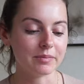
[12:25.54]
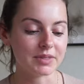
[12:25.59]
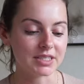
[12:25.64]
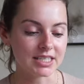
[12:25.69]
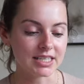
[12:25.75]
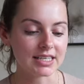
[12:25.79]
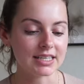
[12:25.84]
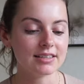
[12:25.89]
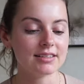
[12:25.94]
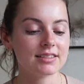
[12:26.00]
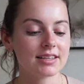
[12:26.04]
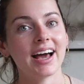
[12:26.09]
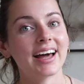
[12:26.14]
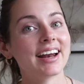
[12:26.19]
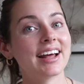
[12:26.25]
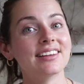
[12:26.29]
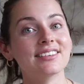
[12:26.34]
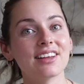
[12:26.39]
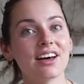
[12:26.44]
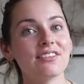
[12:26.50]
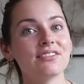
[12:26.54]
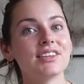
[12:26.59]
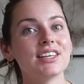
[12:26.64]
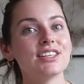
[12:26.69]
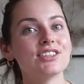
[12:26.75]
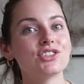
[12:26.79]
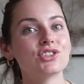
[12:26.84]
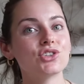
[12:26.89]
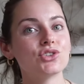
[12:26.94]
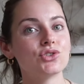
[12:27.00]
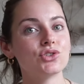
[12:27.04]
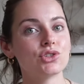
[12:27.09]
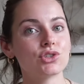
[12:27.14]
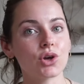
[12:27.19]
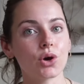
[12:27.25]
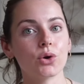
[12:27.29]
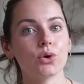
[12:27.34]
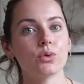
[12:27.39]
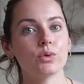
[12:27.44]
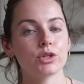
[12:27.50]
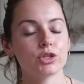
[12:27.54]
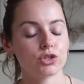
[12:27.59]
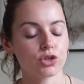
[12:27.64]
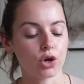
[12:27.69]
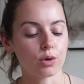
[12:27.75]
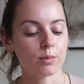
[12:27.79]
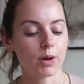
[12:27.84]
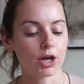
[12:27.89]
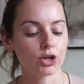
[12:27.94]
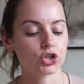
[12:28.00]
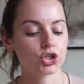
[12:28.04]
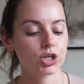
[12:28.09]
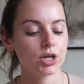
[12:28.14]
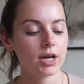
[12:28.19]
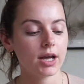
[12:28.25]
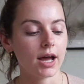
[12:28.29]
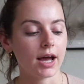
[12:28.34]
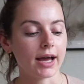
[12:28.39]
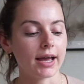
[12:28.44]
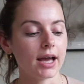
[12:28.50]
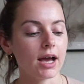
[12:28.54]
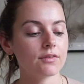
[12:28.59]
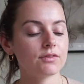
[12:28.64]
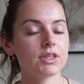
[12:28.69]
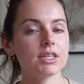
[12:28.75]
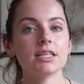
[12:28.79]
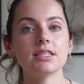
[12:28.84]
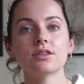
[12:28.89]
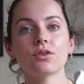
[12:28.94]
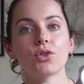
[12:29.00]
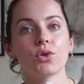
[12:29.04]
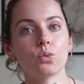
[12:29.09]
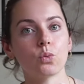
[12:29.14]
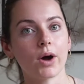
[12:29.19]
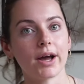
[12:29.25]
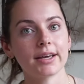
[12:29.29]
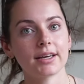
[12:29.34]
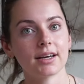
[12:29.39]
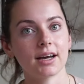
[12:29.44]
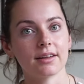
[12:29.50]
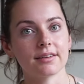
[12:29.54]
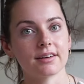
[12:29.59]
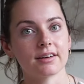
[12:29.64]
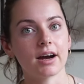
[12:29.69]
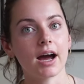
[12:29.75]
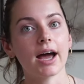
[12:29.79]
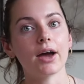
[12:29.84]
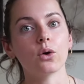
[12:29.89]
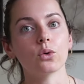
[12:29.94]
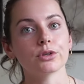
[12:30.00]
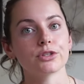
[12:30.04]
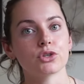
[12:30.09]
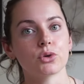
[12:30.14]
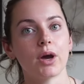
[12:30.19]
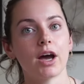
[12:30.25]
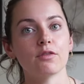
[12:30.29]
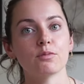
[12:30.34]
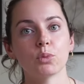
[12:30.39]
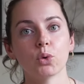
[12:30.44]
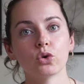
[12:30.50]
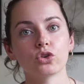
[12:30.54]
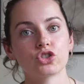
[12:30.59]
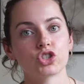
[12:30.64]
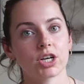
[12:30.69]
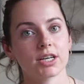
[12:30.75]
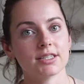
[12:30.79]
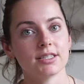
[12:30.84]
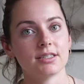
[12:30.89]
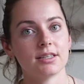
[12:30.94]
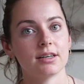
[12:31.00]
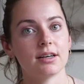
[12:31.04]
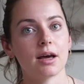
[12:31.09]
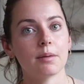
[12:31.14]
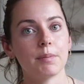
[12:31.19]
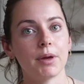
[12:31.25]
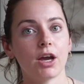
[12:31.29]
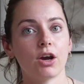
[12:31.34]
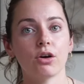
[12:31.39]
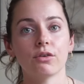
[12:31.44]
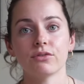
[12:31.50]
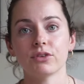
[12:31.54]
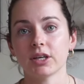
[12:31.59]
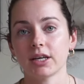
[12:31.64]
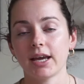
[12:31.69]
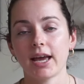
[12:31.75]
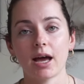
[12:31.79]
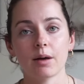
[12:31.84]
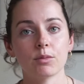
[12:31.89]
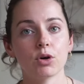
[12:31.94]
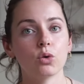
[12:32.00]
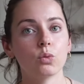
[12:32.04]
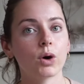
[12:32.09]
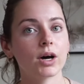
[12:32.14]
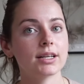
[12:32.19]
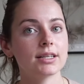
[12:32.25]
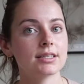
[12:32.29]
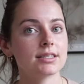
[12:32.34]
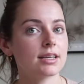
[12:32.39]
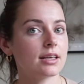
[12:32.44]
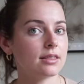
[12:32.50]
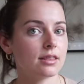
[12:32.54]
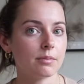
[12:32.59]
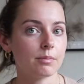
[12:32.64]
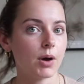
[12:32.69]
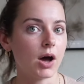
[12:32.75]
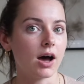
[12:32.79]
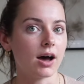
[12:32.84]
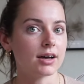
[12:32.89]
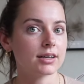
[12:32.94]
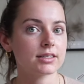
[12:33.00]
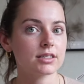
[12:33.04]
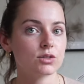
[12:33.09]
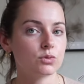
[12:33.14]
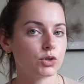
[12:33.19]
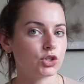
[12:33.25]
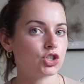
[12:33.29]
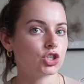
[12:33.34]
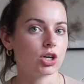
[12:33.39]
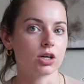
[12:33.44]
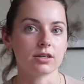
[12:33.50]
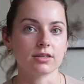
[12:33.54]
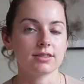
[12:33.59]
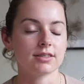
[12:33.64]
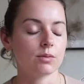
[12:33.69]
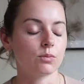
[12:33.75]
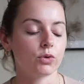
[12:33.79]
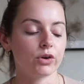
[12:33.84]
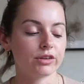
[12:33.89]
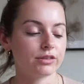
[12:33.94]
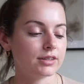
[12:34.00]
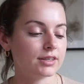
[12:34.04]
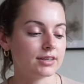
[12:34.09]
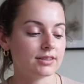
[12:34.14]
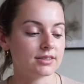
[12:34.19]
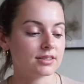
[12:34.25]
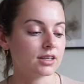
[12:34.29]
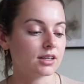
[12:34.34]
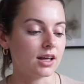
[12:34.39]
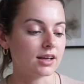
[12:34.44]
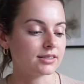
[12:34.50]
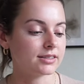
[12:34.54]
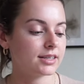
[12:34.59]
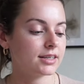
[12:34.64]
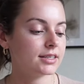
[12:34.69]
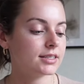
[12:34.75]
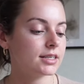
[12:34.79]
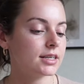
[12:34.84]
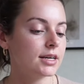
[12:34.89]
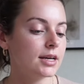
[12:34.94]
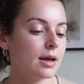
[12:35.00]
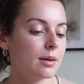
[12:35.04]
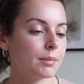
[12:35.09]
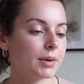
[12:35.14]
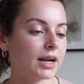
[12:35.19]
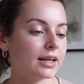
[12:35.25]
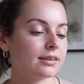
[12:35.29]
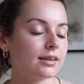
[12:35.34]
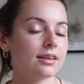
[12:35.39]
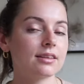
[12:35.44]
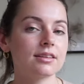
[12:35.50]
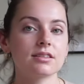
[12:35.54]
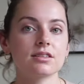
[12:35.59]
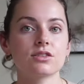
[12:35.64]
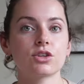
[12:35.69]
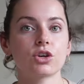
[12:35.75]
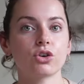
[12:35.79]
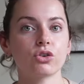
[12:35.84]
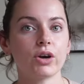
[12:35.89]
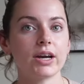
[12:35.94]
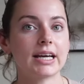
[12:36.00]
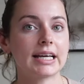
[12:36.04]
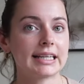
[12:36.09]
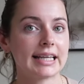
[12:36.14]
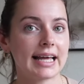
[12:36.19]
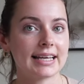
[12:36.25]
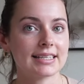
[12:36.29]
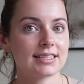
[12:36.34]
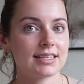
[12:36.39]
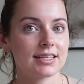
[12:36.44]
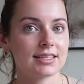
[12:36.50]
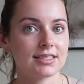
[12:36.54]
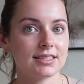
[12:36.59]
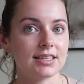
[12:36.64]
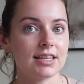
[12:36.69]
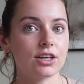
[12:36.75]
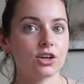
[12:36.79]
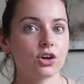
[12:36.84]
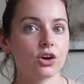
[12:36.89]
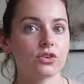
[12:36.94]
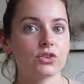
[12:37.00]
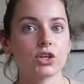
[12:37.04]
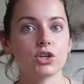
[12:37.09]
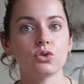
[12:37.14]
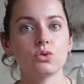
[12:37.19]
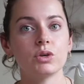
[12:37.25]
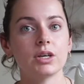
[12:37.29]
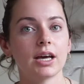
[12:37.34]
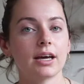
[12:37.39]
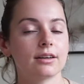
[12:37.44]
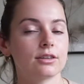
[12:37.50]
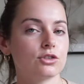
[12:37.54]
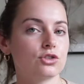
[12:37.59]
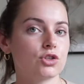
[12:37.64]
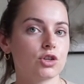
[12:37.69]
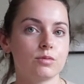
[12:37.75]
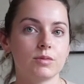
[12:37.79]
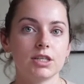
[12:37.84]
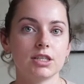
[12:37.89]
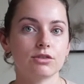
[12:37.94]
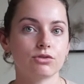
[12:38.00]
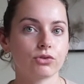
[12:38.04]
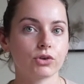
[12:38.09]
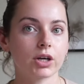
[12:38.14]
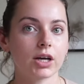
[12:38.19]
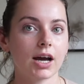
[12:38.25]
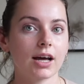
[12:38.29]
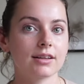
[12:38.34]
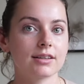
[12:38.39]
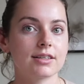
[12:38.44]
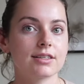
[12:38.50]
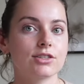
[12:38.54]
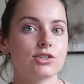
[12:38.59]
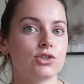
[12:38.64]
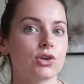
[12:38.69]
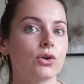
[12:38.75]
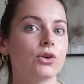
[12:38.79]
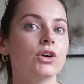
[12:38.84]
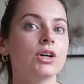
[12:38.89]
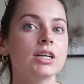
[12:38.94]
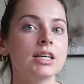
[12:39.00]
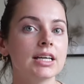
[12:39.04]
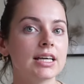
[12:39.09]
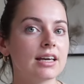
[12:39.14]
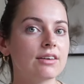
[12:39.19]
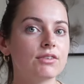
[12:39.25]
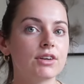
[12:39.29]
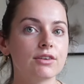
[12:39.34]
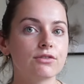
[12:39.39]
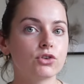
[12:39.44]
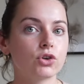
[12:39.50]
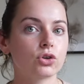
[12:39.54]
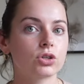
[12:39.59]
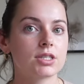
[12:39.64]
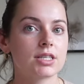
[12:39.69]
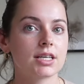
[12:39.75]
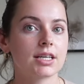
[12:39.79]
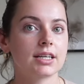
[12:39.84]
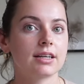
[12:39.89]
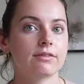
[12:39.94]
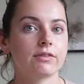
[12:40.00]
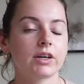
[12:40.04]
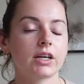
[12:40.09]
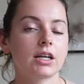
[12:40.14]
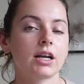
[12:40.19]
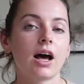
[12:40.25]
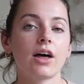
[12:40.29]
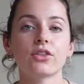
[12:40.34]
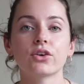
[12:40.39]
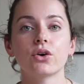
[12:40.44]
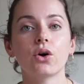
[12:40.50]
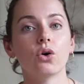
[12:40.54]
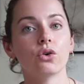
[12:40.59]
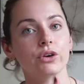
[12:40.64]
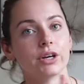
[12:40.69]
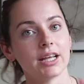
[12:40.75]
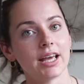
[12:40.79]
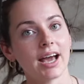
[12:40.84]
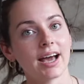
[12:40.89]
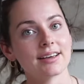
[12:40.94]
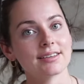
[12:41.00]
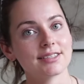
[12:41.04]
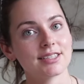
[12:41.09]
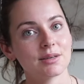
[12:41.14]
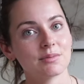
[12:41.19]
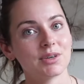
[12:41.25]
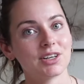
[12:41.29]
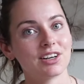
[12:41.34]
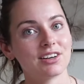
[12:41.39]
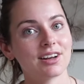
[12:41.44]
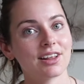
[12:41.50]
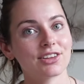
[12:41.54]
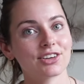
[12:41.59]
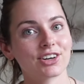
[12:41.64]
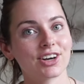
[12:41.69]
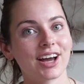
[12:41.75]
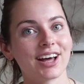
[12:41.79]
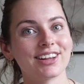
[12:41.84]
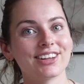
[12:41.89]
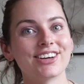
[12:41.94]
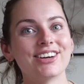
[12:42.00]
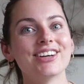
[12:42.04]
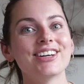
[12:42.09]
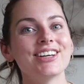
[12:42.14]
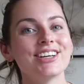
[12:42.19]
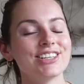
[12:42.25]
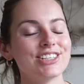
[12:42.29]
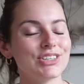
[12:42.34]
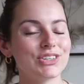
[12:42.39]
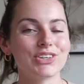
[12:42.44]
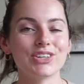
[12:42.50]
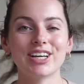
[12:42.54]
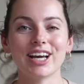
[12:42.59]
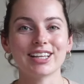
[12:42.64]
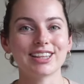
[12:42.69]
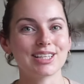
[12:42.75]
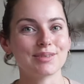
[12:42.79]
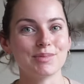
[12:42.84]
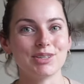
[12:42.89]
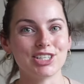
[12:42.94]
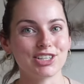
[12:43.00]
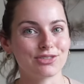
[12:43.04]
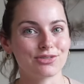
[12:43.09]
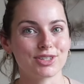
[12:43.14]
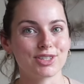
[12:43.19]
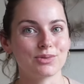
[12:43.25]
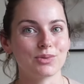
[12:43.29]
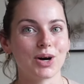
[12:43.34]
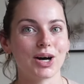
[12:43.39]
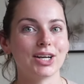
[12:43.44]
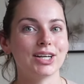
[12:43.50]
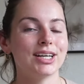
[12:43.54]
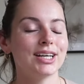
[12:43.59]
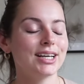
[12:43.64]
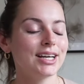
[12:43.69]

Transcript: M Ds, and I love these so, so much. I have these in the white color. I also have bought Justin a pair of the camo ones in the past, which are somewhere in his closet. But I think this is a great classic sneaker that you can get in so many different colors. So even if your significant other already has them in another color, you could get them a different one.